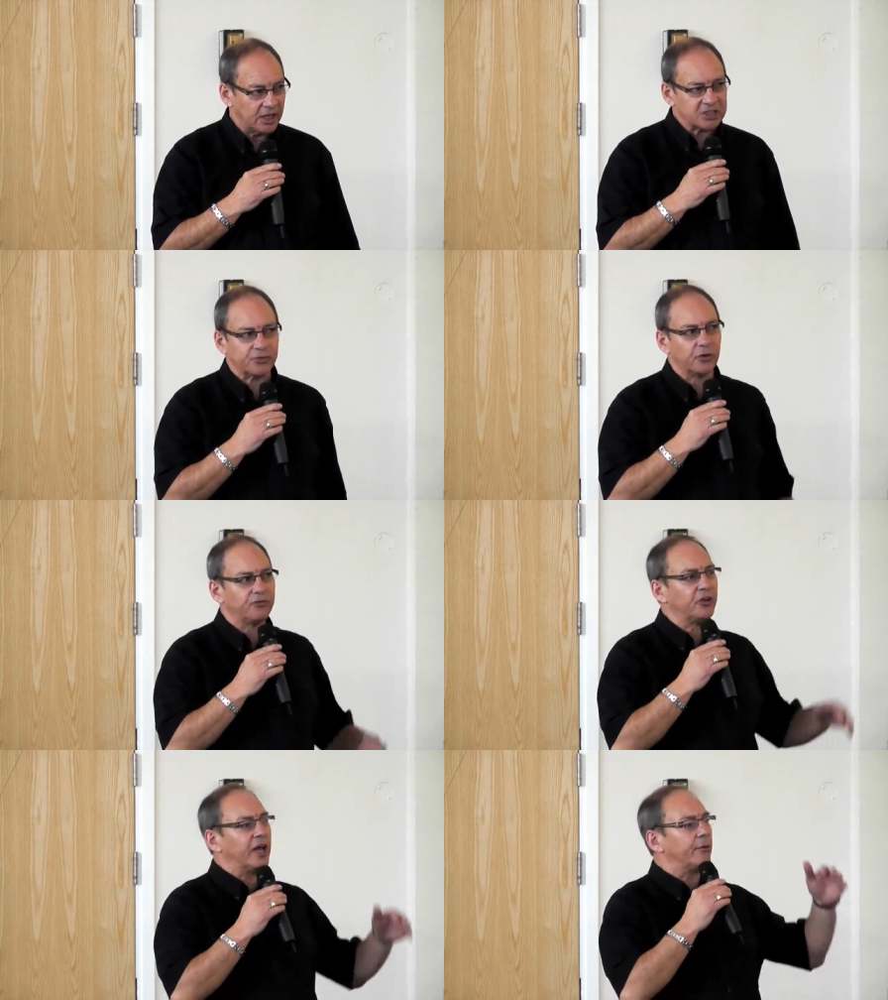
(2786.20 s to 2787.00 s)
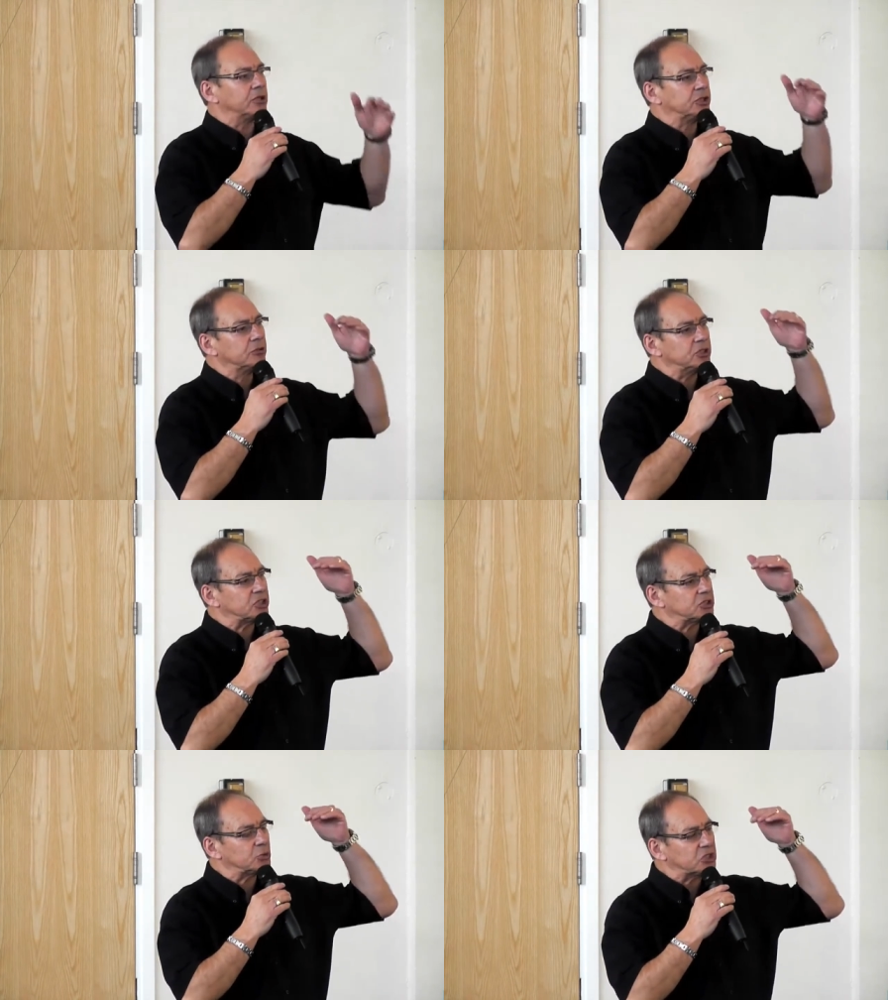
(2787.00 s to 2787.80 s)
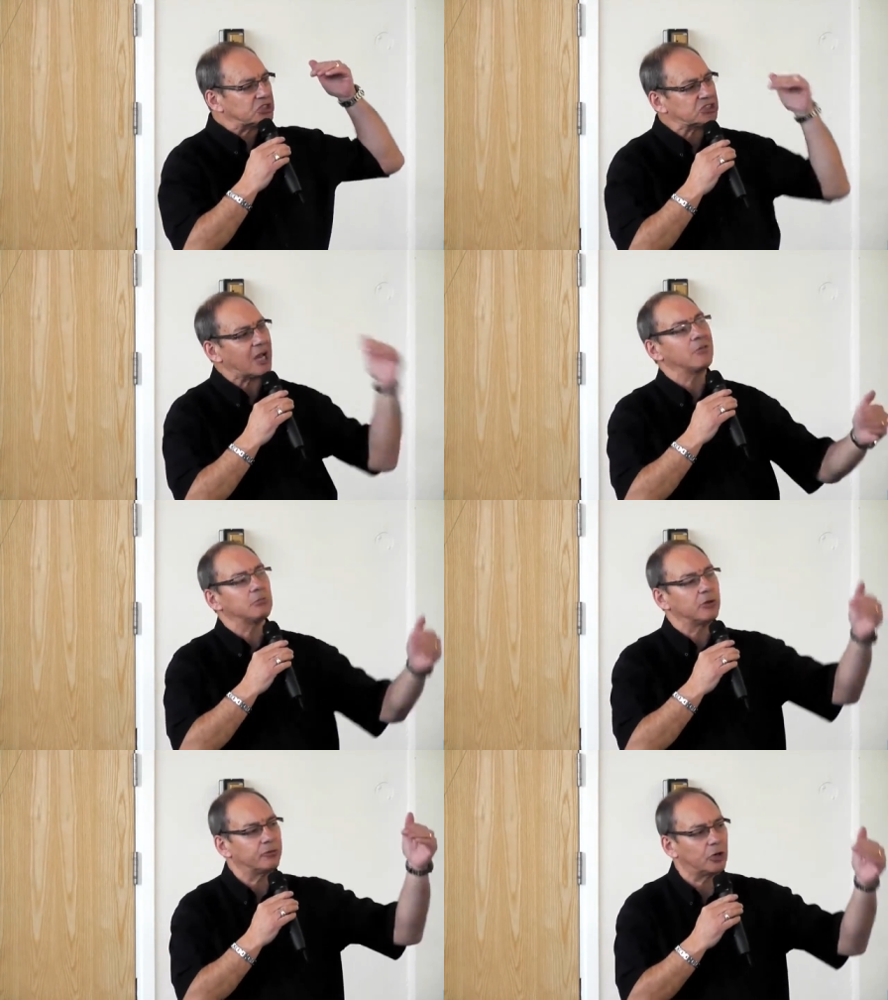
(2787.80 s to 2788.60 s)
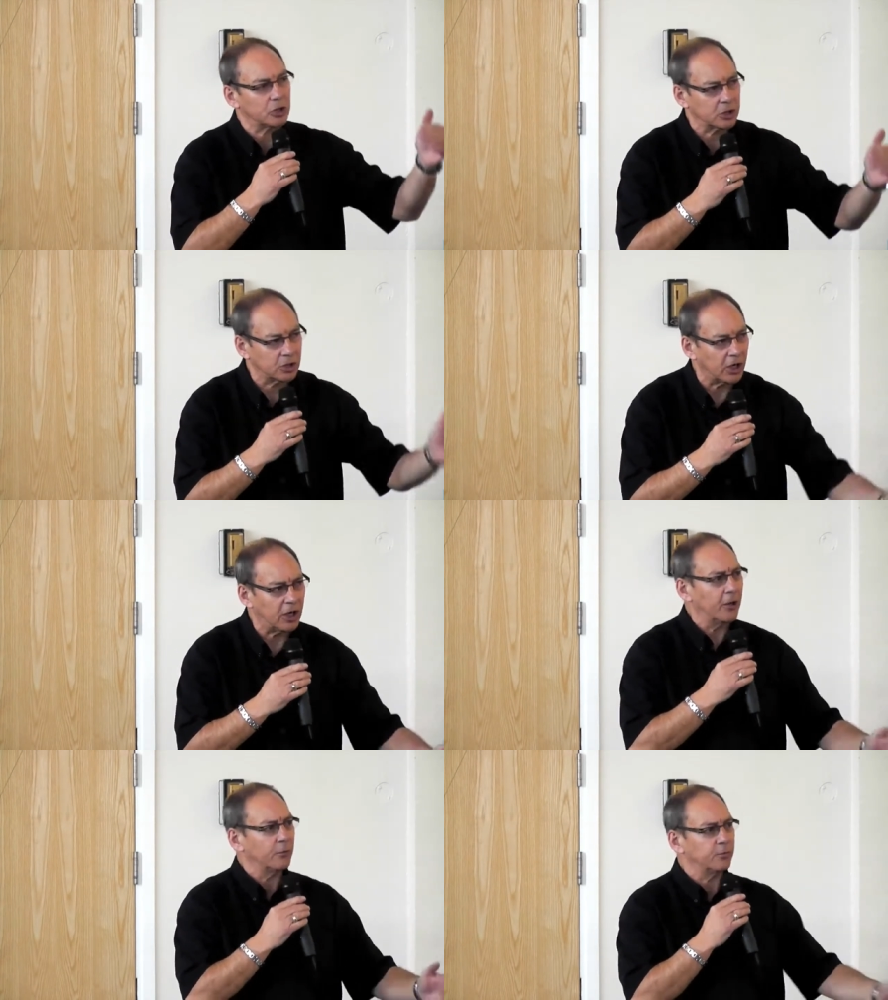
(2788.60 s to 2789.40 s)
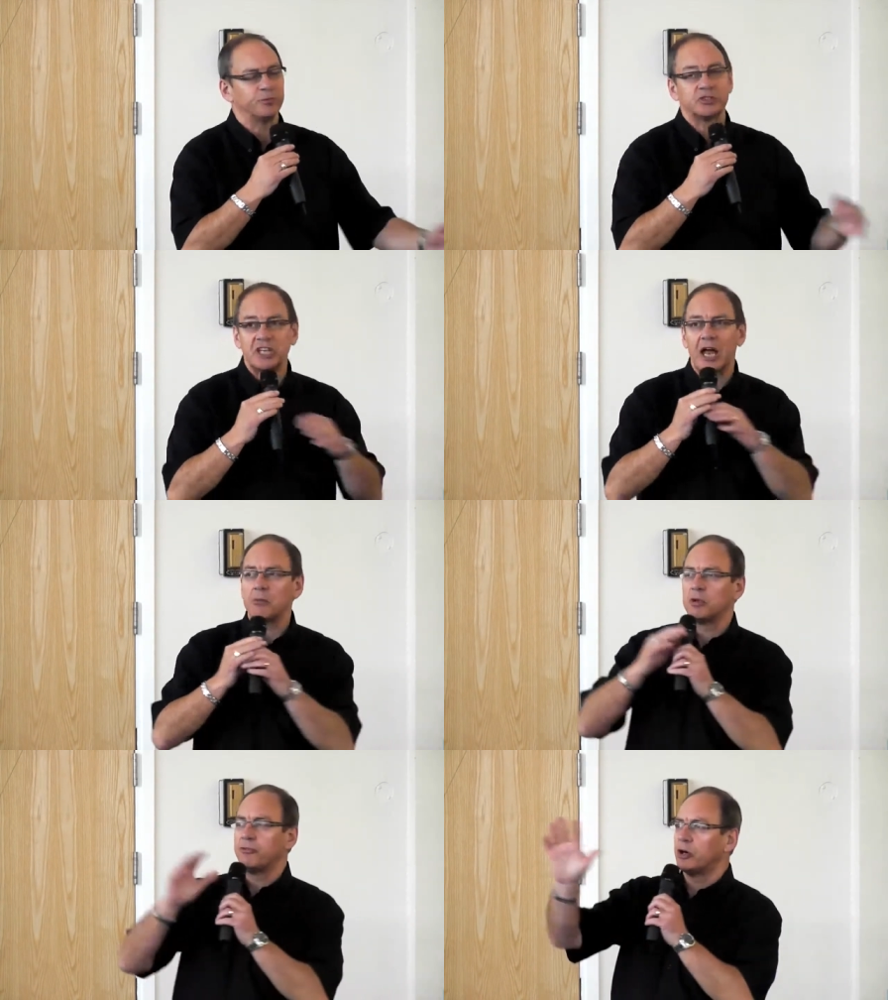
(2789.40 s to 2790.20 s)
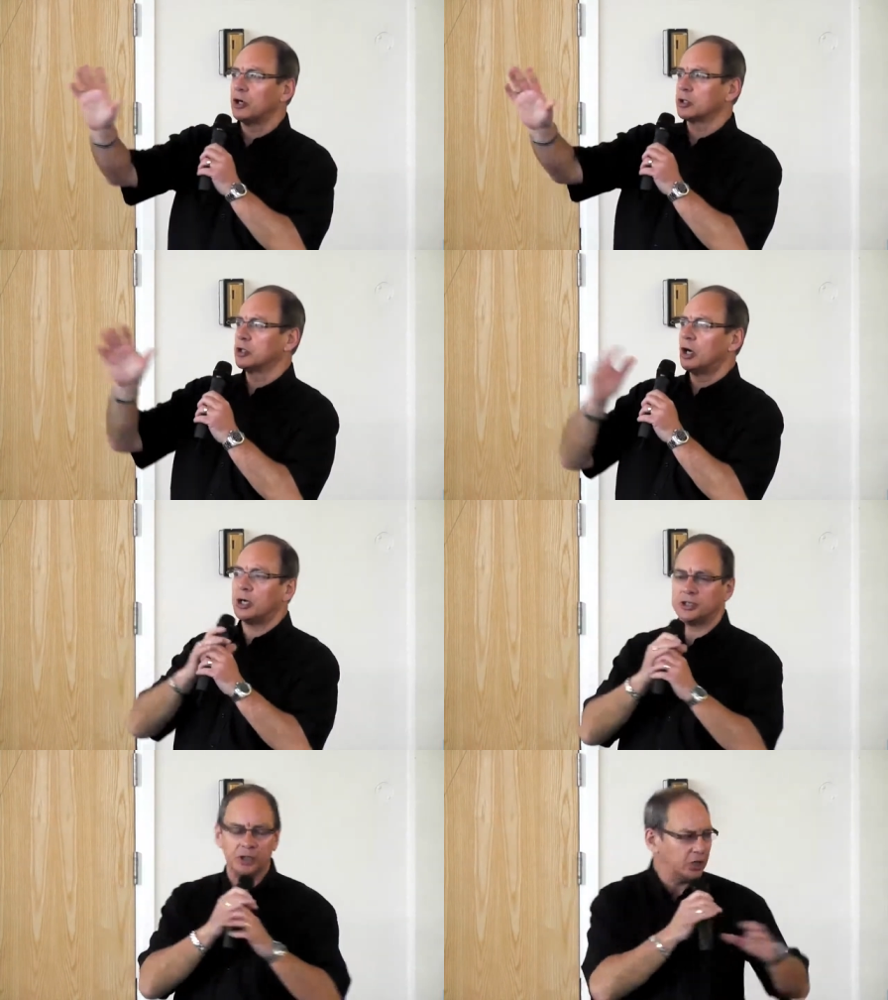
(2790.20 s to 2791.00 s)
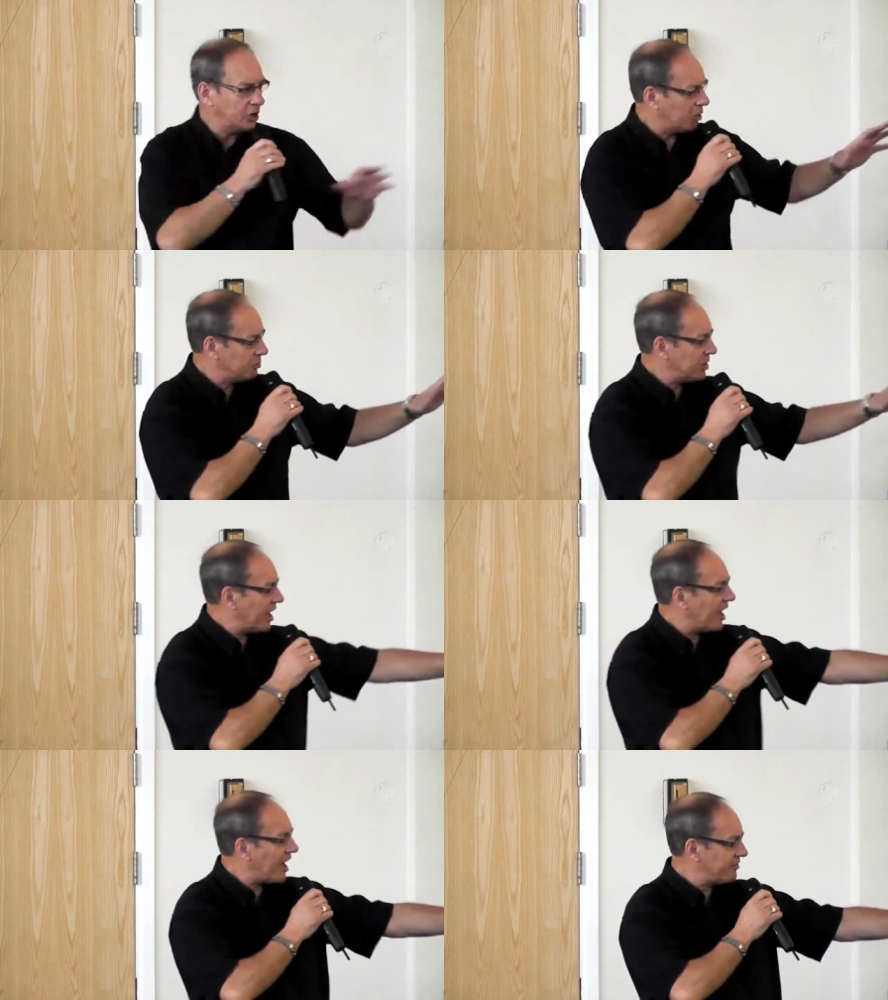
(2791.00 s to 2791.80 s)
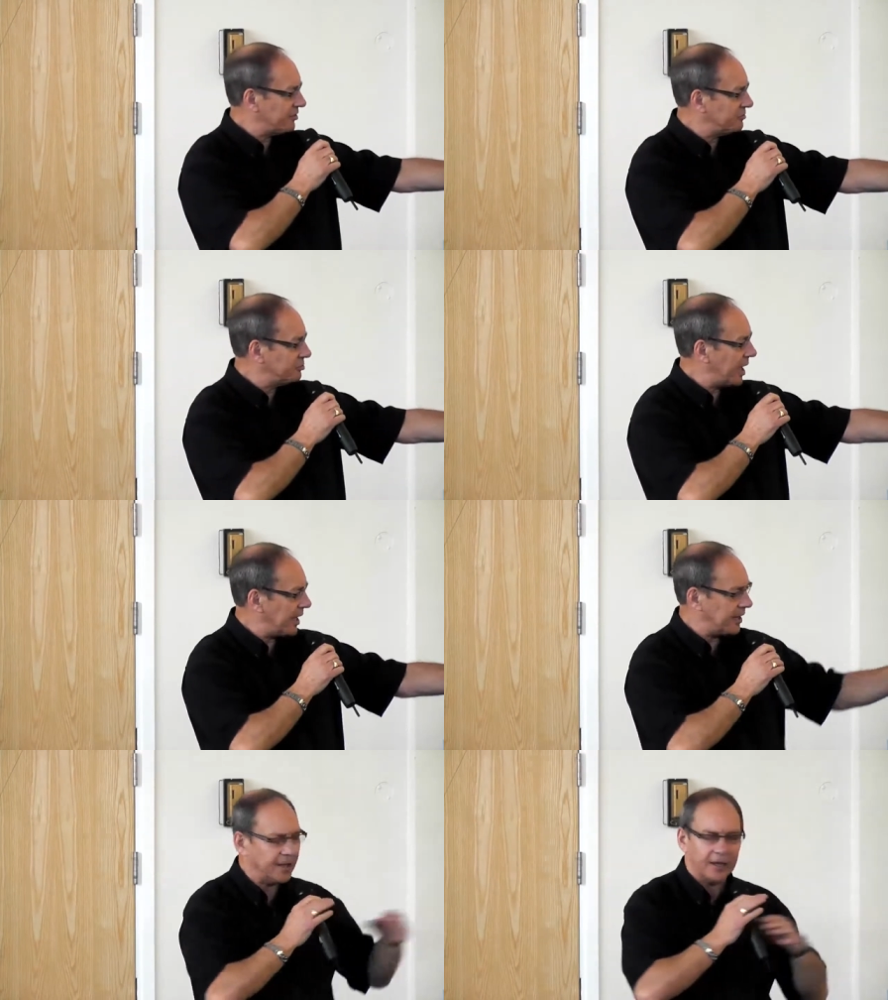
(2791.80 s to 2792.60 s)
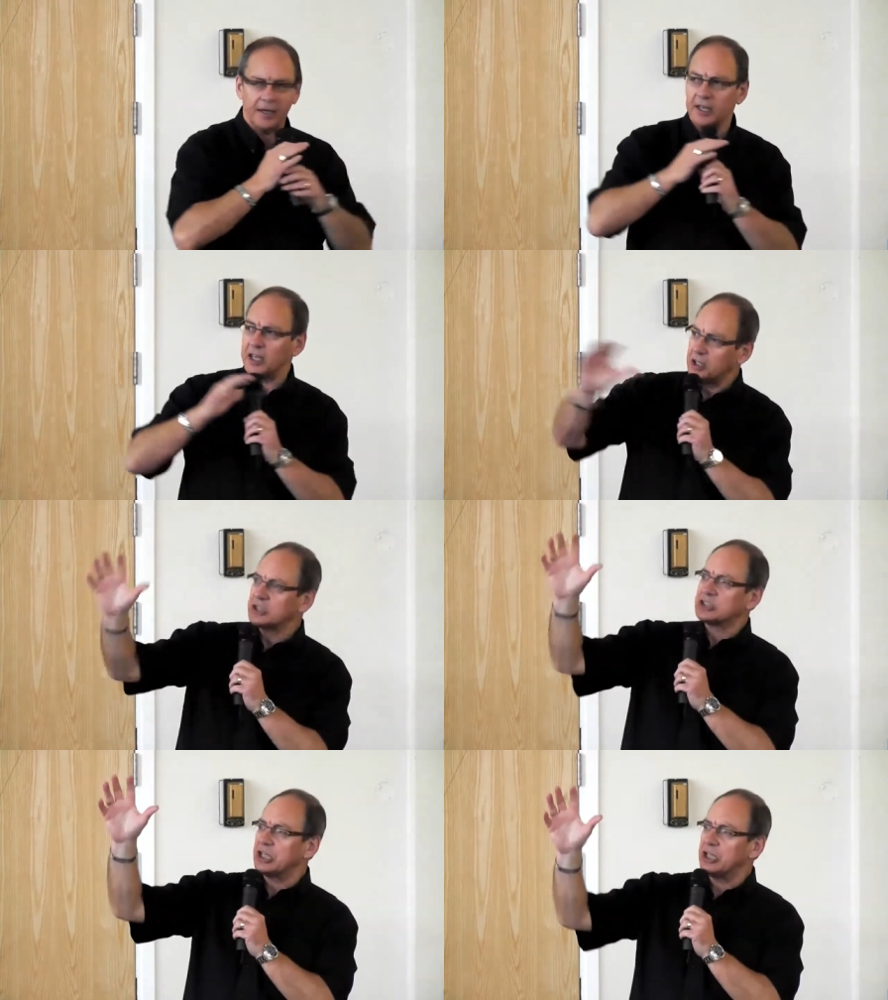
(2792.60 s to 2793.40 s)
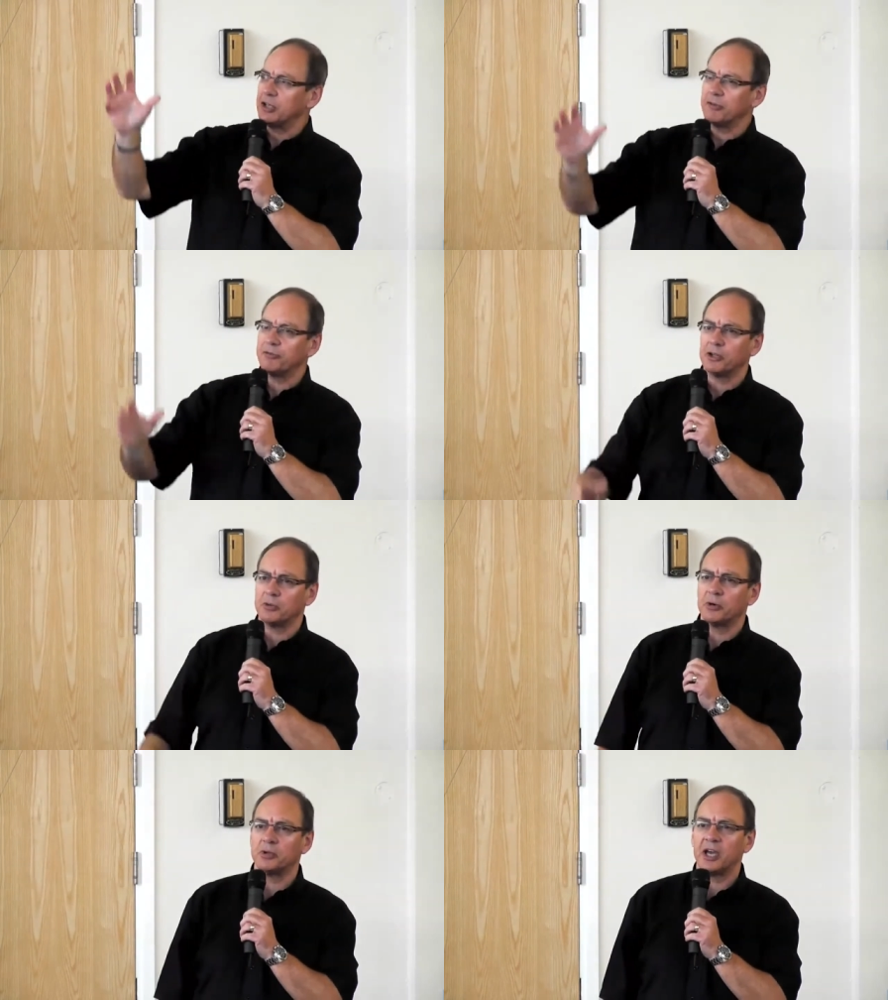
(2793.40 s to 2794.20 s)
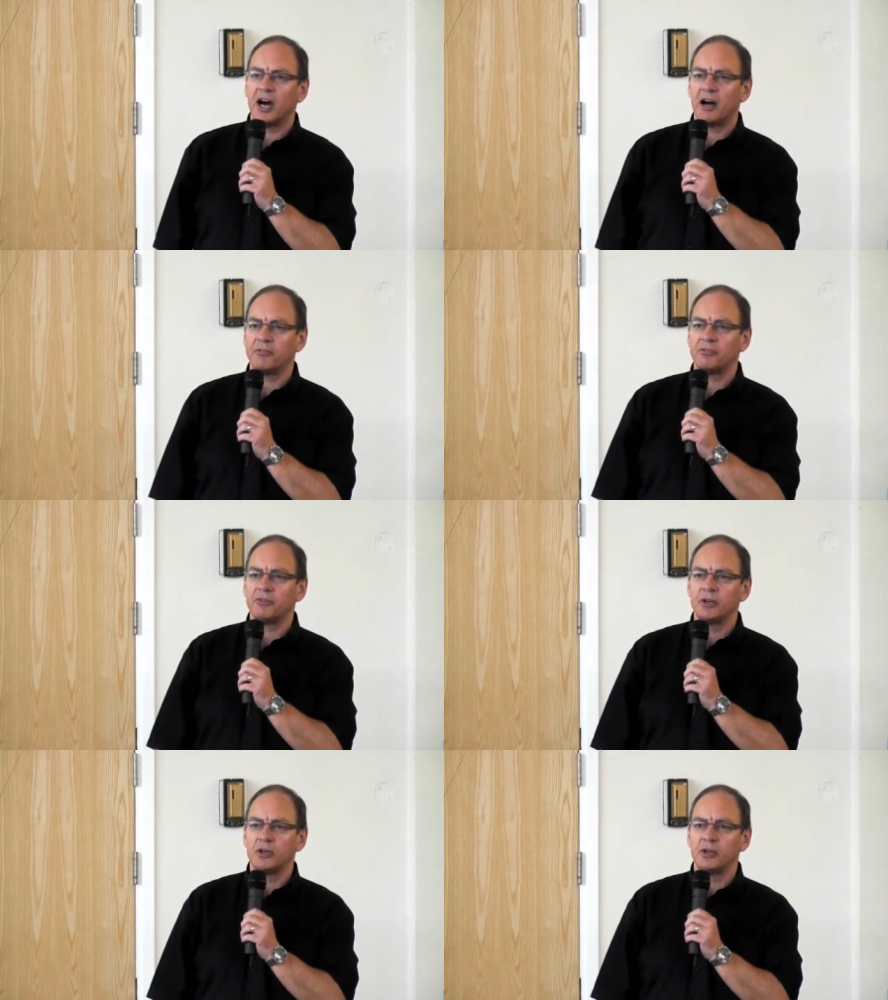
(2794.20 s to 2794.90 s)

Let's fulfill our duties as we stand before God, stand before God on behalf of men, interceding for them on behalf